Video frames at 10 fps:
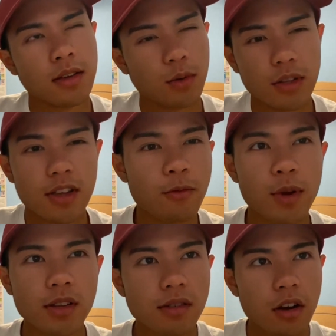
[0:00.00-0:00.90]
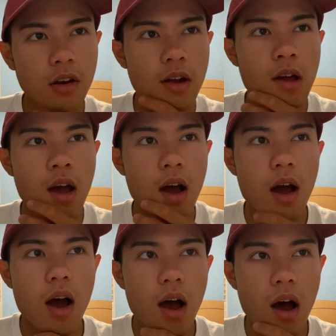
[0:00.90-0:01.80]
7 minutes later.
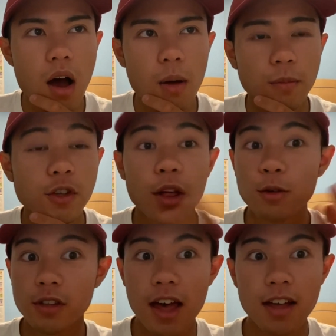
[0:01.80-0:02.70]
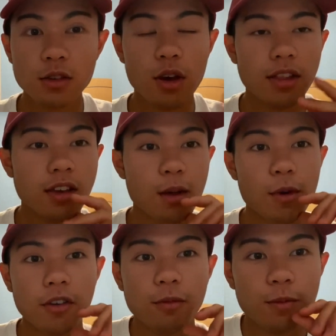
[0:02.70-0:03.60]
So that was that. So I think I
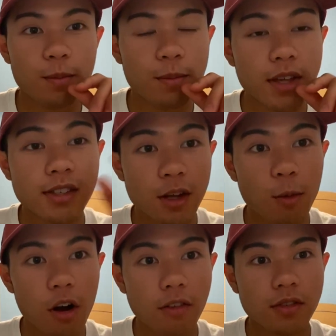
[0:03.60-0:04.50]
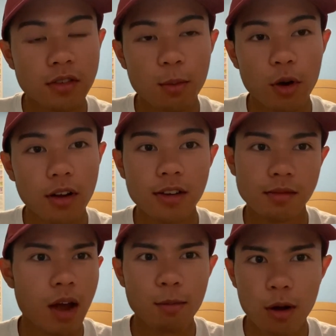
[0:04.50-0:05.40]
might have pissed him off somewhat
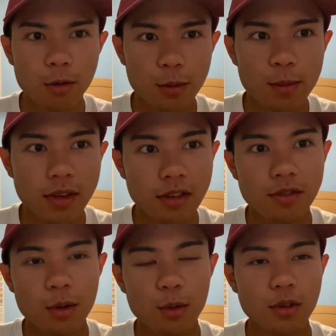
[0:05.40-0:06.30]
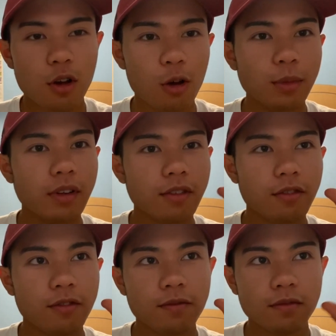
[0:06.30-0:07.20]
because I'd probably be pissed if someone was calling me like
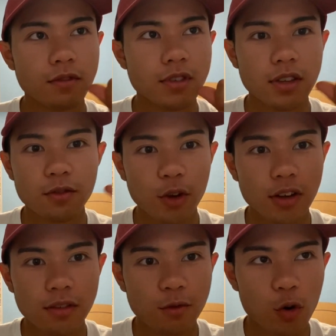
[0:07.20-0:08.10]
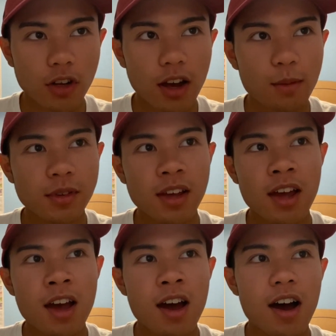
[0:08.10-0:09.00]
freaking 4 times.
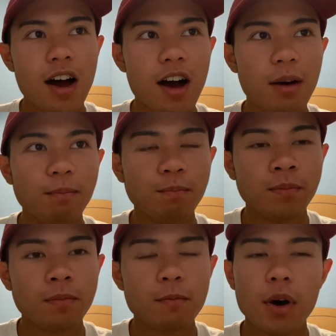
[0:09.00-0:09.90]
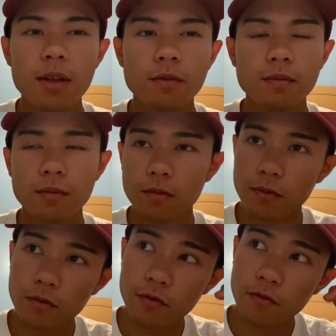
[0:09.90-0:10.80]
But
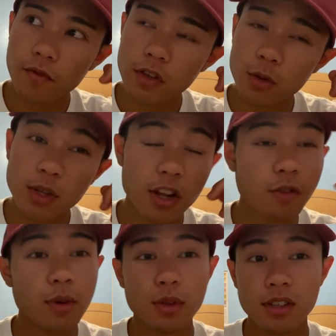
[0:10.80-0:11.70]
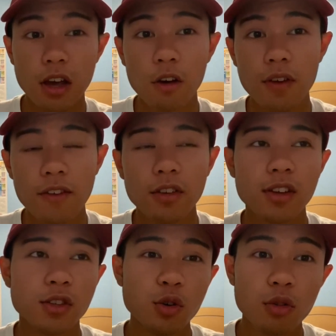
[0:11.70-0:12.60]
in terms of the interview itself, I feel
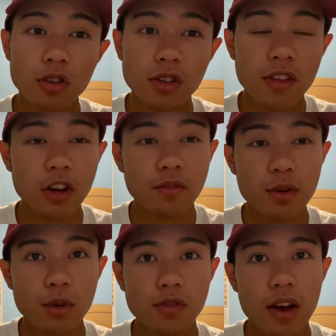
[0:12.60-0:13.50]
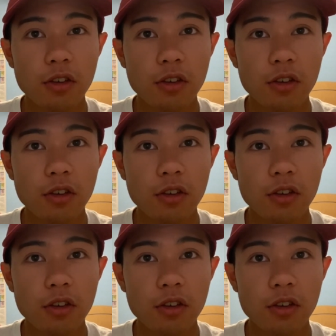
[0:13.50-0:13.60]
like 2/3 of the interview was rather